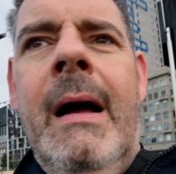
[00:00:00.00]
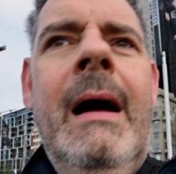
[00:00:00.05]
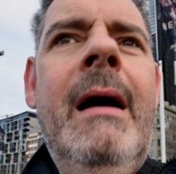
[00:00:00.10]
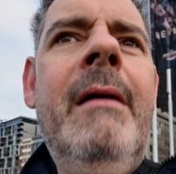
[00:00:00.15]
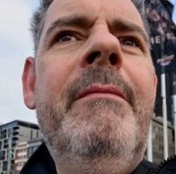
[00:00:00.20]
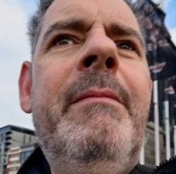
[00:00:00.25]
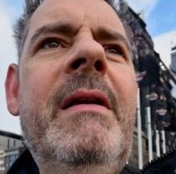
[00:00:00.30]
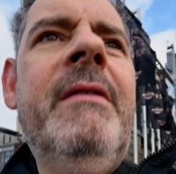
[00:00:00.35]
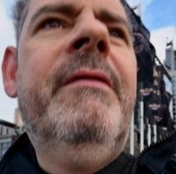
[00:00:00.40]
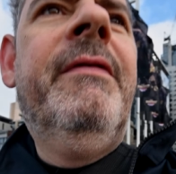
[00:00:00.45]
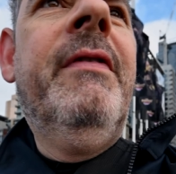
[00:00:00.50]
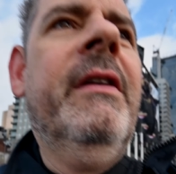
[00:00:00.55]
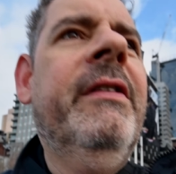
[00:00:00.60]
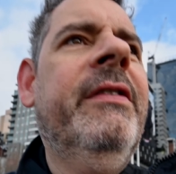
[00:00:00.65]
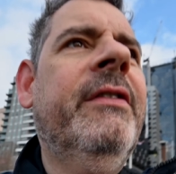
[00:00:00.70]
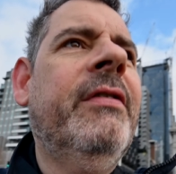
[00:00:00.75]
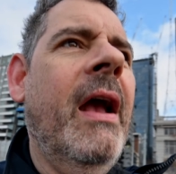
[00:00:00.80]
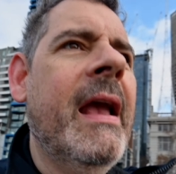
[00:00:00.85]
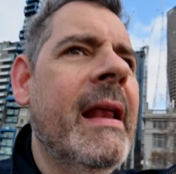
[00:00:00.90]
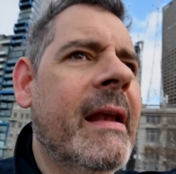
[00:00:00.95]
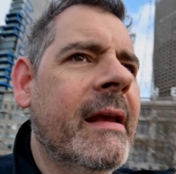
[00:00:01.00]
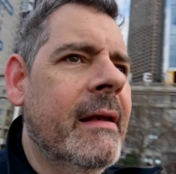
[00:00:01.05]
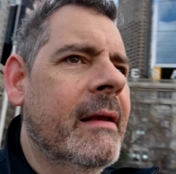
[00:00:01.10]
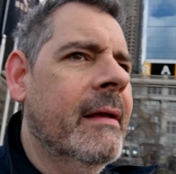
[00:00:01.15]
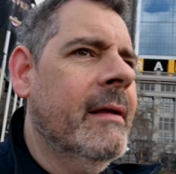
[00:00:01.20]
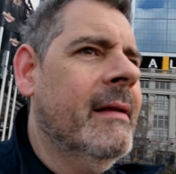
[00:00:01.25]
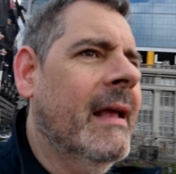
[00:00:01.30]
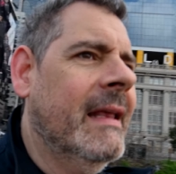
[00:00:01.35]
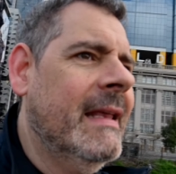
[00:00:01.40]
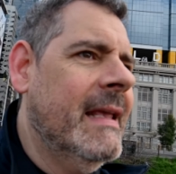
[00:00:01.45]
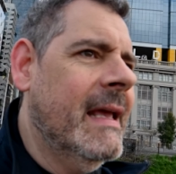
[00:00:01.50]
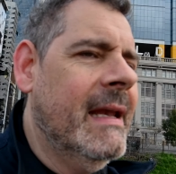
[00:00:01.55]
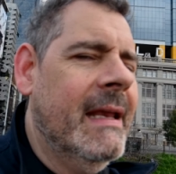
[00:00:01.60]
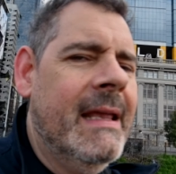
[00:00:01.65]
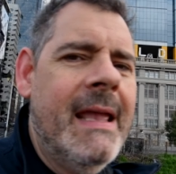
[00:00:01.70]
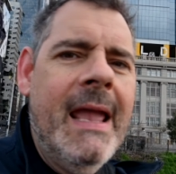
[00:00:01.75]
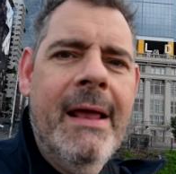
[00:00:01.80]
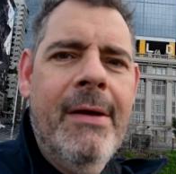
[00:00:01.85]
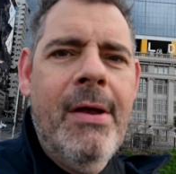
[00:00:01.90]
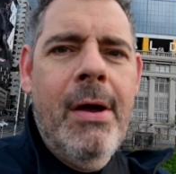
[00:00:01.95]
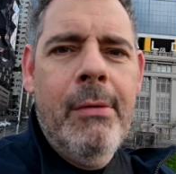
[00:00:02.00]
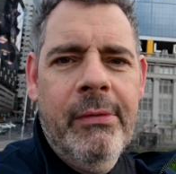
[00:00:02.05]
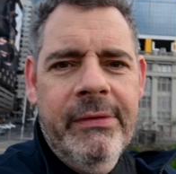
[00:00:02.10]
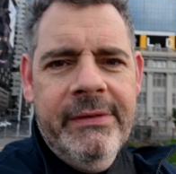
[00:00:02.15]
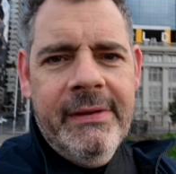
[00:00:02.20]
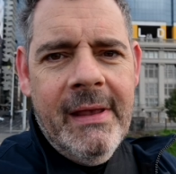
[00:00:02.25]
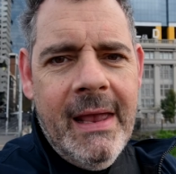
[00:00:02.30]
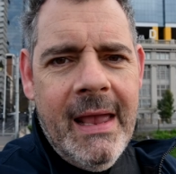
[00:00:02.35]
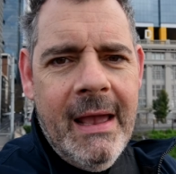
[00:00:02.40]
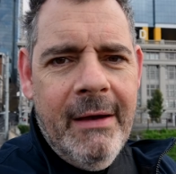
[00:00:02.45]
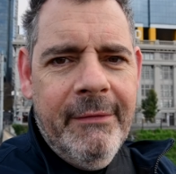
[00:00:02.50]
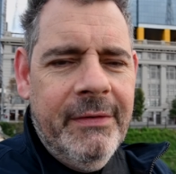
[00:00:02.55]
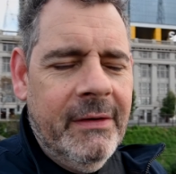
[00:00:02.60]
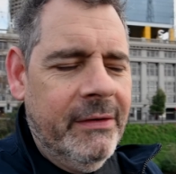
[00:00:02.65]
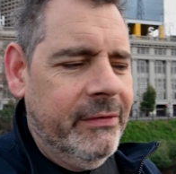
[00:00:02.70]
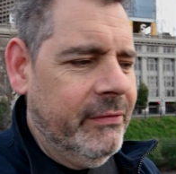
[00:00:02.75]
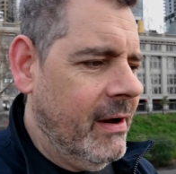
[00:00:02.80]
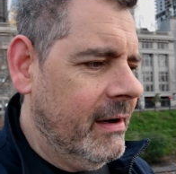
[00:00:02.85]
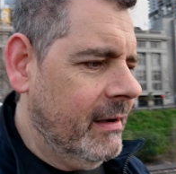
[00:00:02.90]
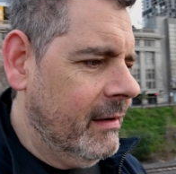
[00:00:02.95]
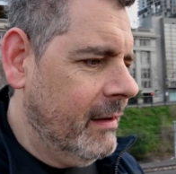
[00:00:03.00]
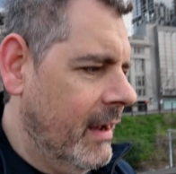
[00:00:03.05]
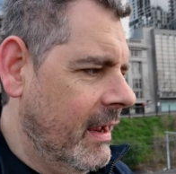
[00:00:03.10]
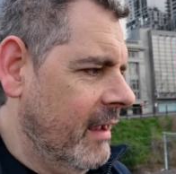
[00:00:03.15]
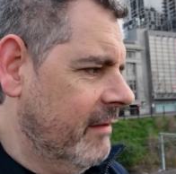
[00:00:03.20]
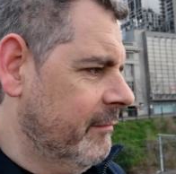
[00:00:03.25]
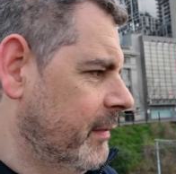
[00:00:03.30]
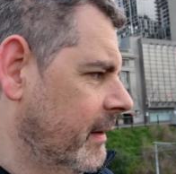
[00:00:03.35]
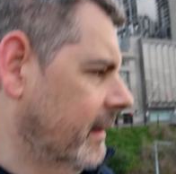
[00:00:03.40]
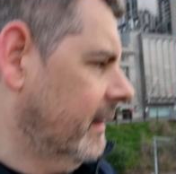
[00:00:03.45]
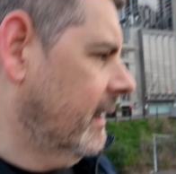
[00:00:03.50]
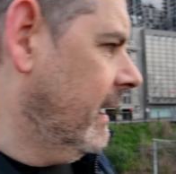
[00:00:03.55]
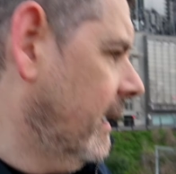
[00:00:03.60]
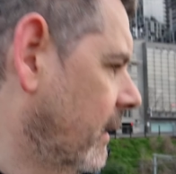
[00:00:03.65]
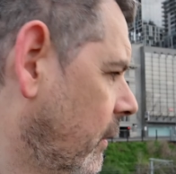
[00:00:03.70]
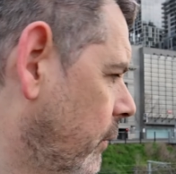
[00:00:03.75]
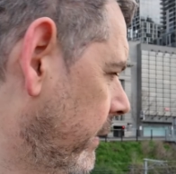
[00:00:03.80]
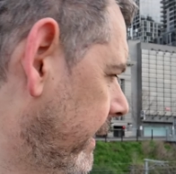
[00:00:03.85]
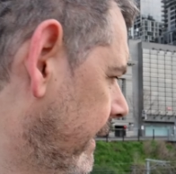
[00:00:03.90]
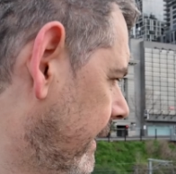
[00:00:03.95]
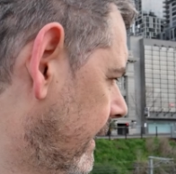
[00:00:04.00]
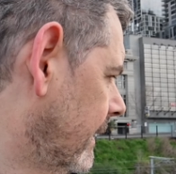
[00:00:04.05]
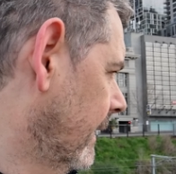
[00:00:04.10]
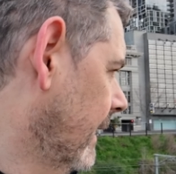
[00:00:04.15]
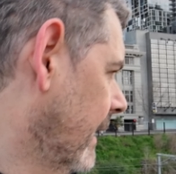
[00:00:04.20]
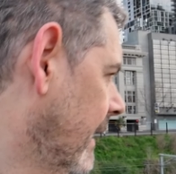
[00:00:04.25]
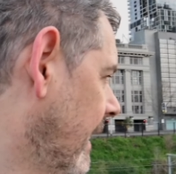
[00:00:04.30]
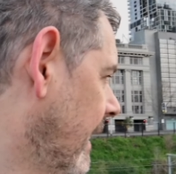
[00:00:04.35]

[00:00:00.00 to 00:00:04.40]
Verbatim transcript: I've been frustrated, yet again I will say how frustrated I have been and how quick